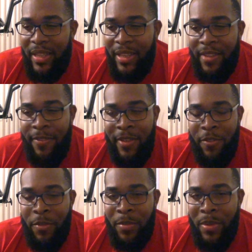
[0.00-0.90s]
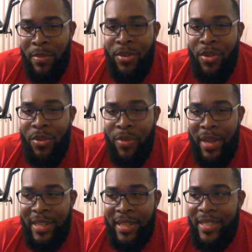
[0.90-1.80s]
if I remember
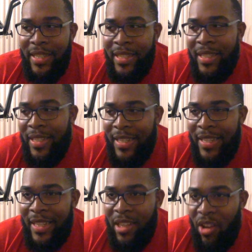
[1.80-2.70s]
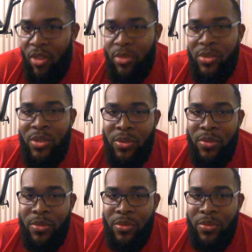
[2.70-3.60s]
correctly,
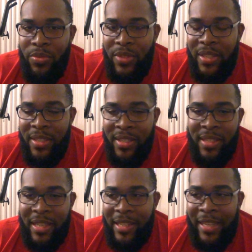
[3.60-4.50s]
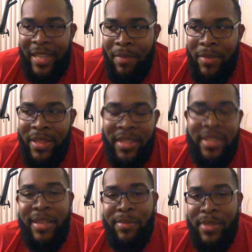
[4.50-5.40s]
also is the same. Like, I'm in the
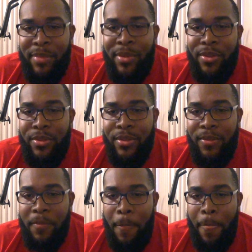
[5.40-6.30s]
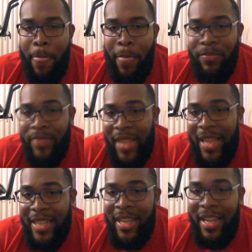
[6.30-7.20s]
same zip code
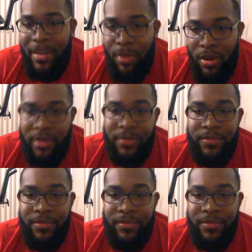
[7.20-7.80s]
as Hyde Park.